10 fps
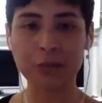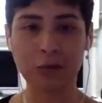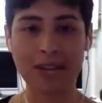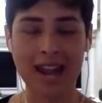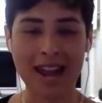where
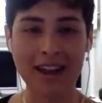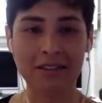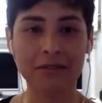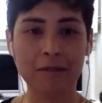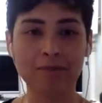we
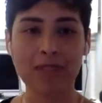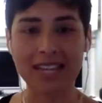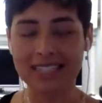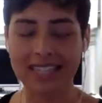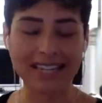have
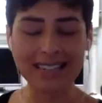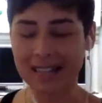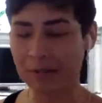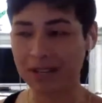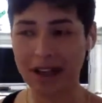ideas
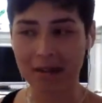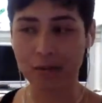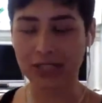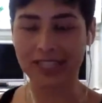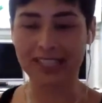that become really